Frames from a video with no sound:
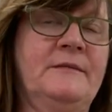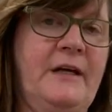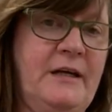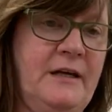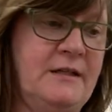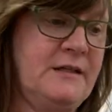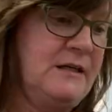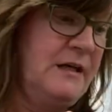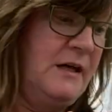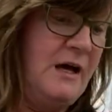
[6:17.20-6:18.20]
And
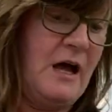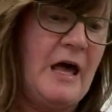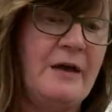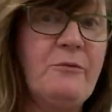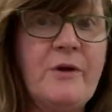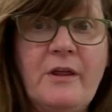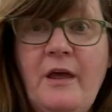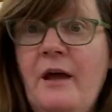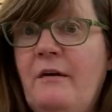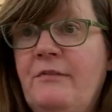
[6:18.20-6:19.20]
I will
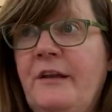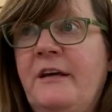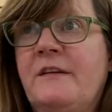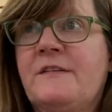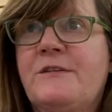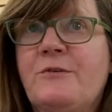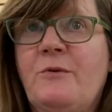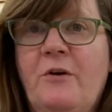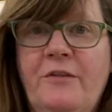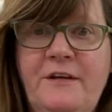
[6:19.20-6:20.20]
have links to
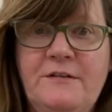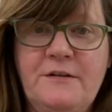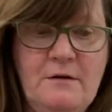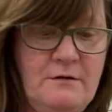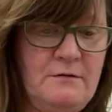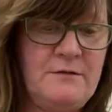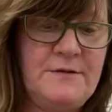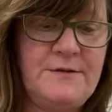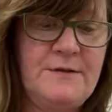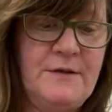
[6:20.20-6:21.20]
all these
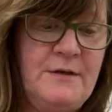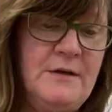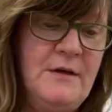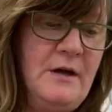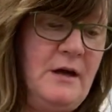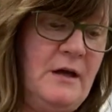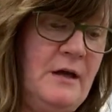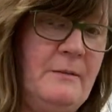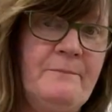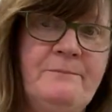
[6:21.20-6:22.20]
yarns
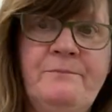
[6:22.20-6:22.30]
um,